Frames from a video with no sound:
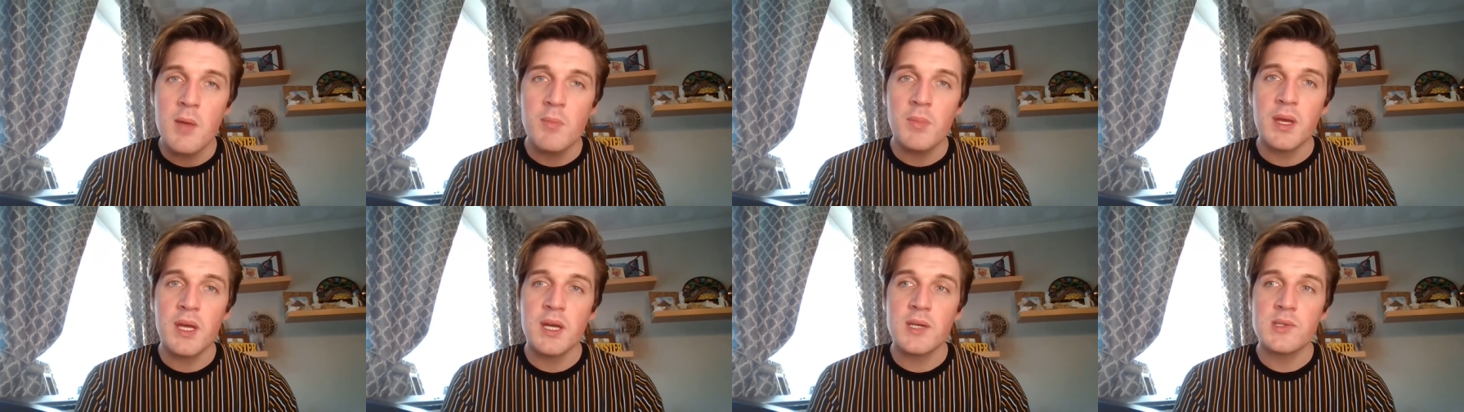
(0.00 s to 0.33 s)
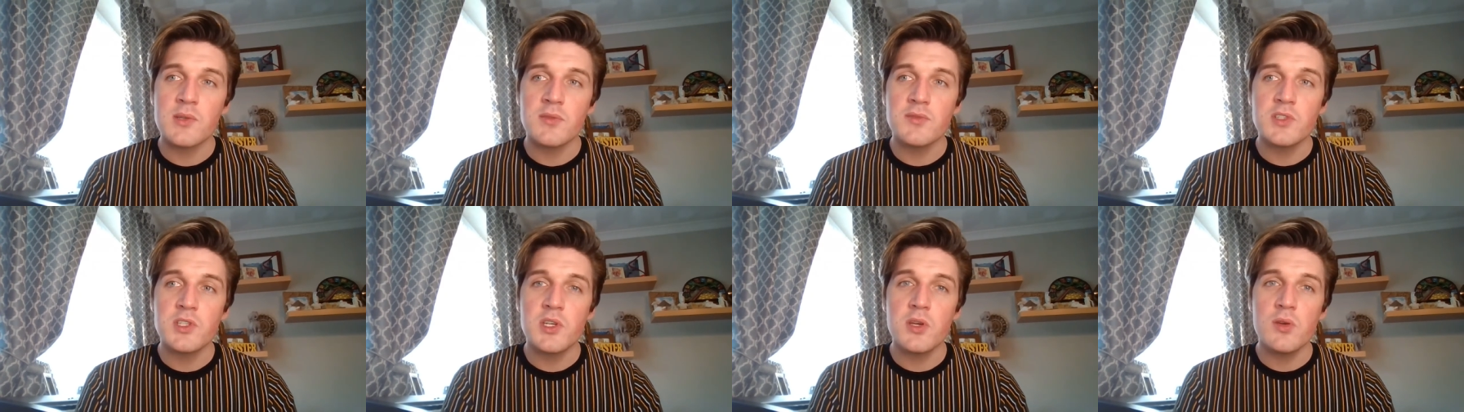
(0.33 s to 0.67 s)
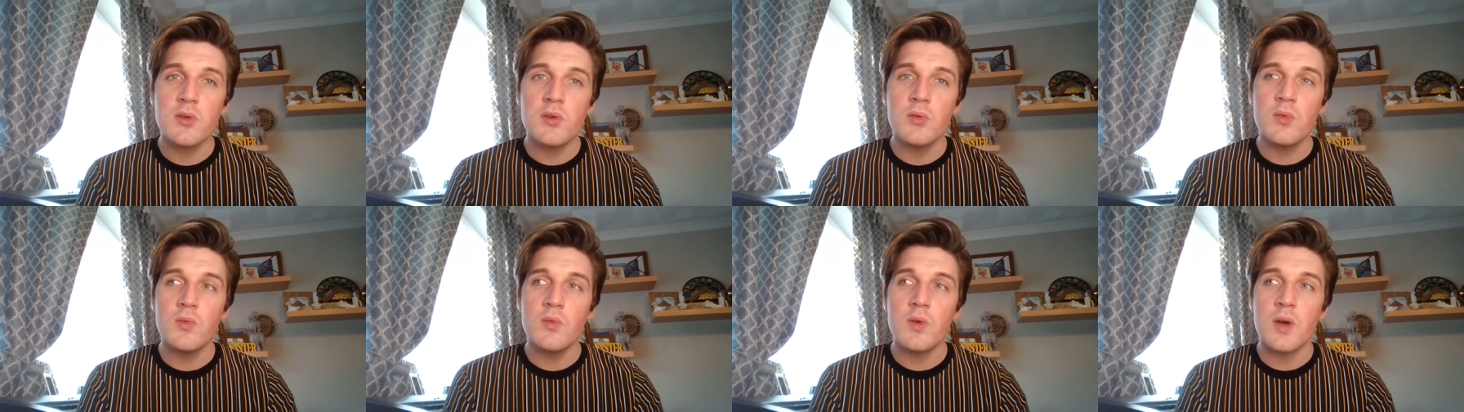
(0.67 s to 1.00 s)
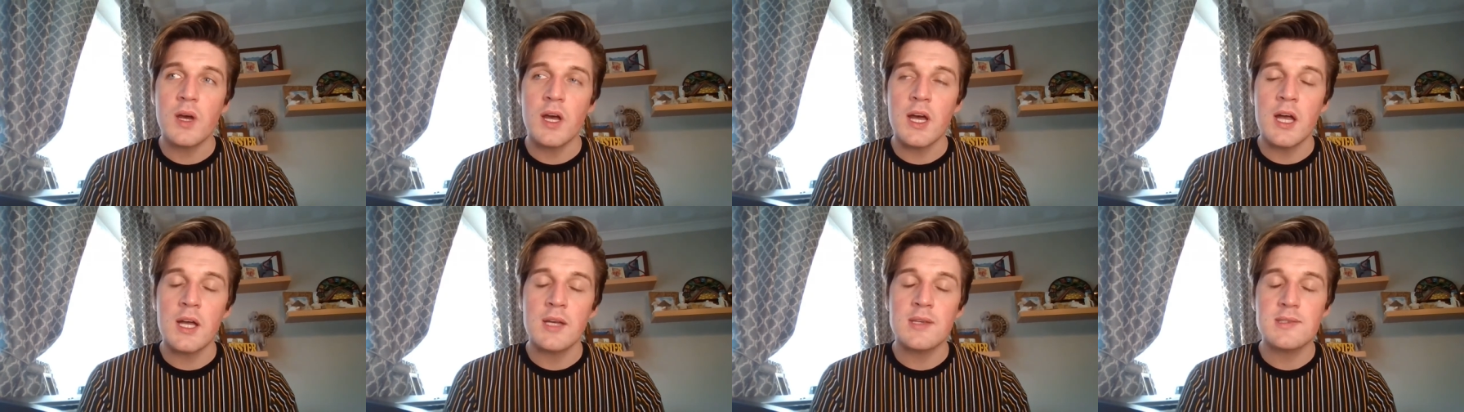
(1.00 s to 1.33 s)
because of two
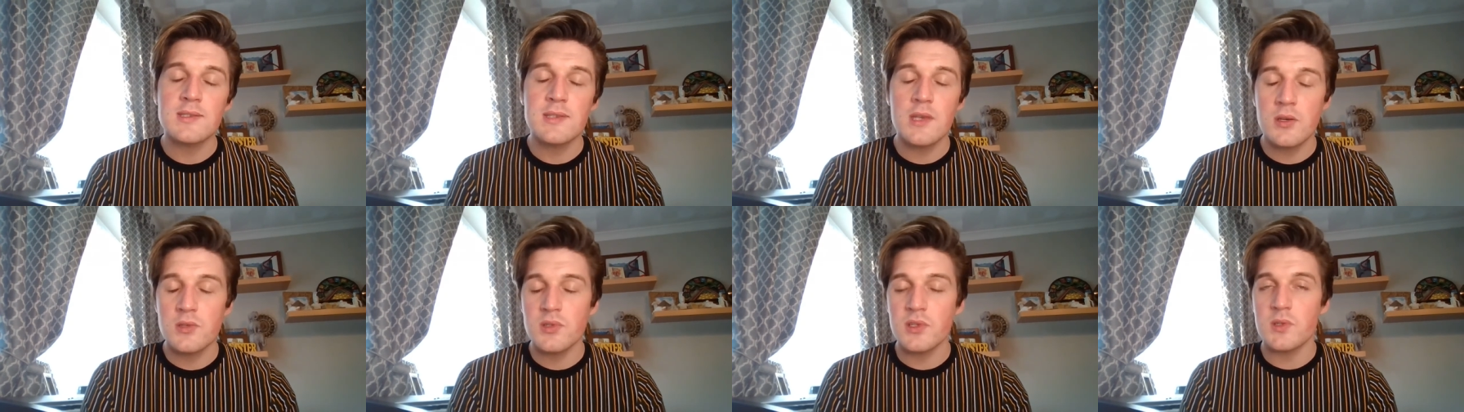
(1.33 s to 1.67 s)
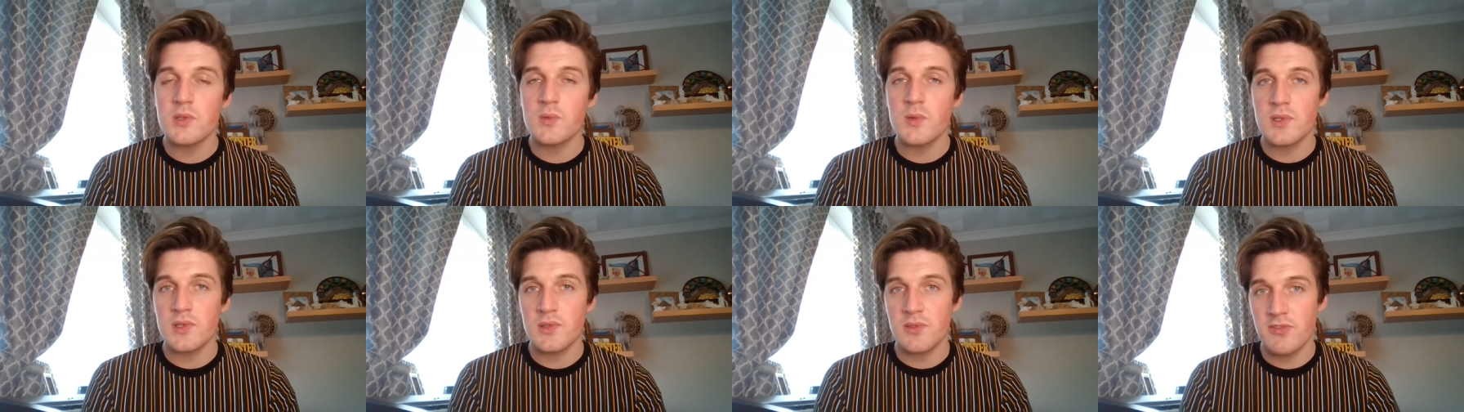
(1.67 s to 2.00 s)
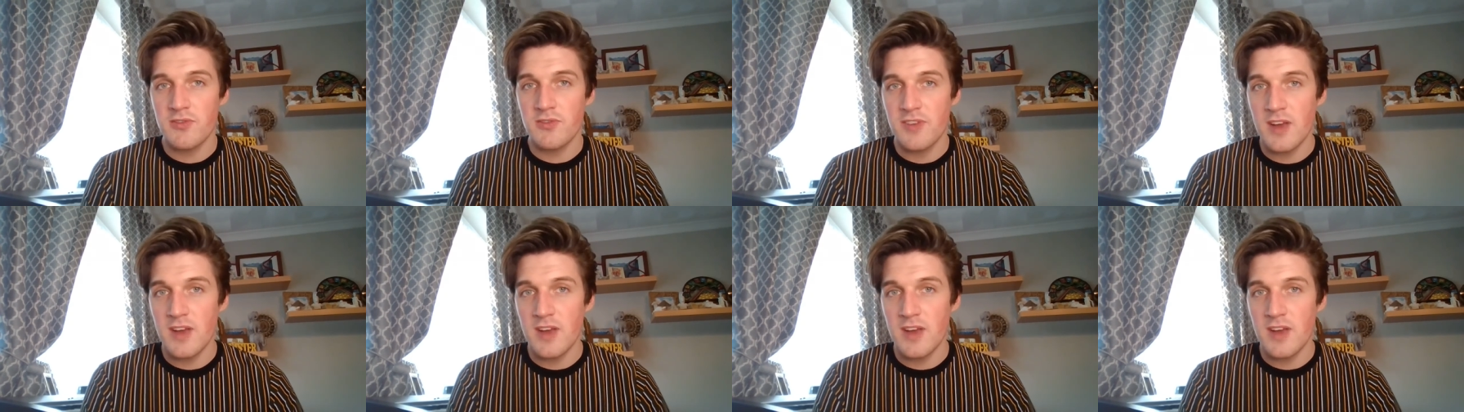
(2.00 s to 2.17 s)
uh, surgeries which have